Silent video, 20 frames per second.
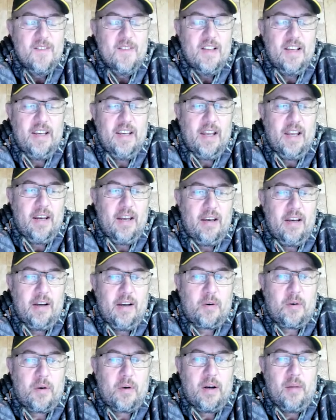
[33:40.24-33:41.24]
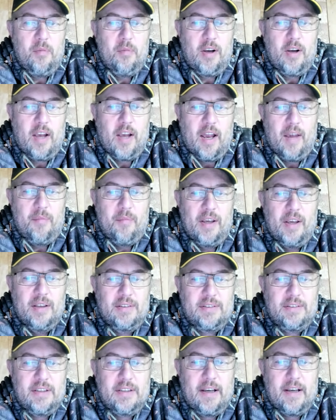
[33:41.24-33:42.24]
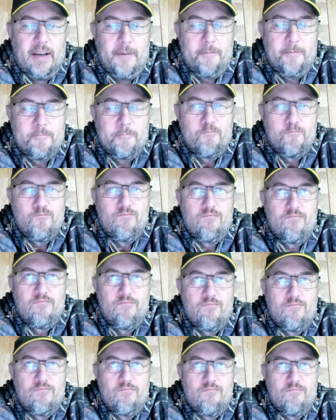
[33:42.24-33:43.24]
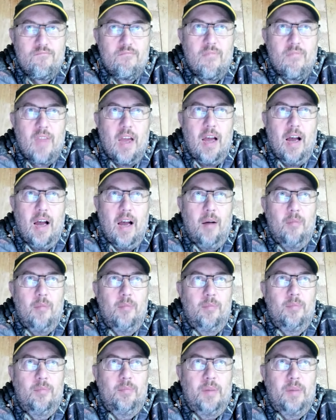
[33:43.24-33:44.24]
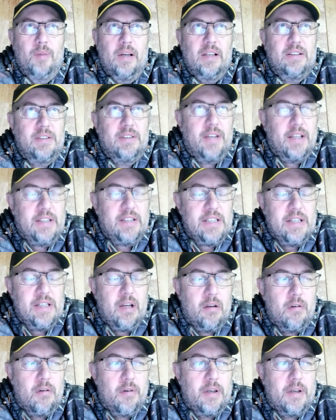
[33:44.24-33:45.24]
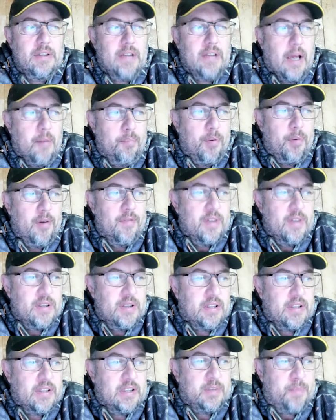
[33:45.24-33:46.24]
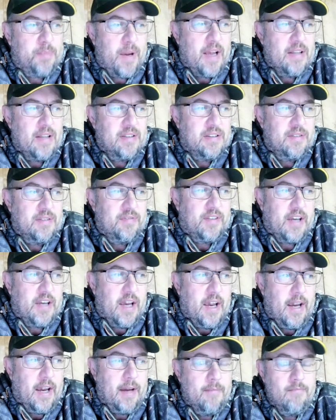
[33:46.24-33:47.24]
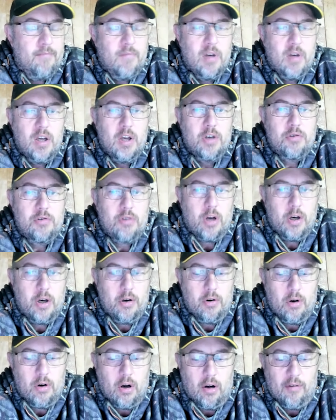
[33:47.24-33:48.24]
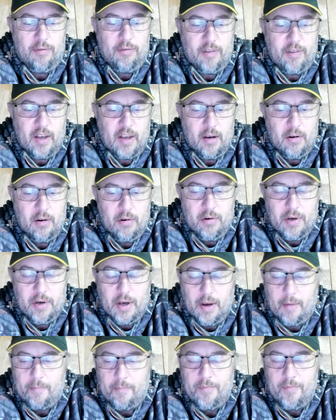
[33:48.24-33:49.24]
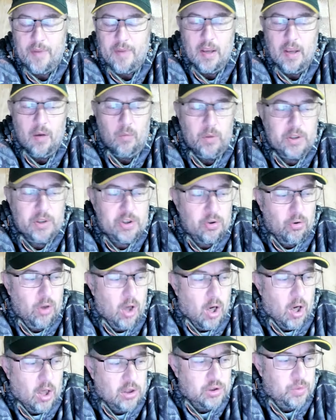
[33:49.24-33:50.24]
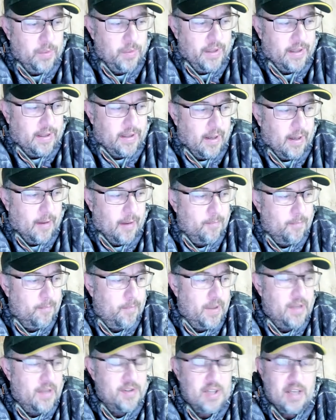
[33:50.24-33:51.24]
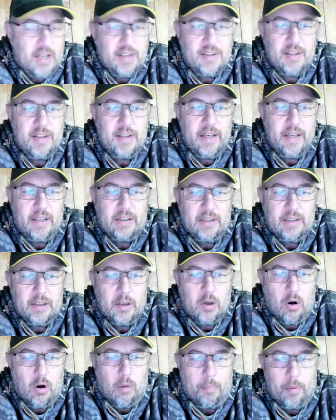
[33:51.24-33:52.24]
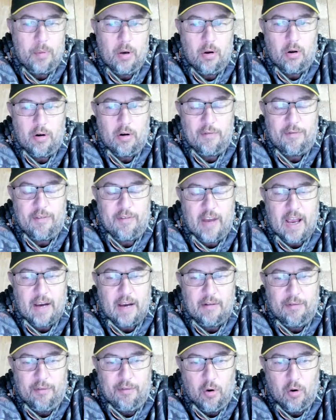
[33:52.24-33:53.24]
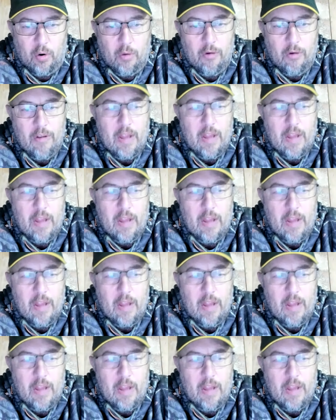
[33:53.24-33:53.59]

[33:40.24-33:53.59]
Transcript: He had an incredible game yesterday. But it's yet another example of this expansive game trying to offload. We saw last week Ben Jason Dixon cop a lot of flack for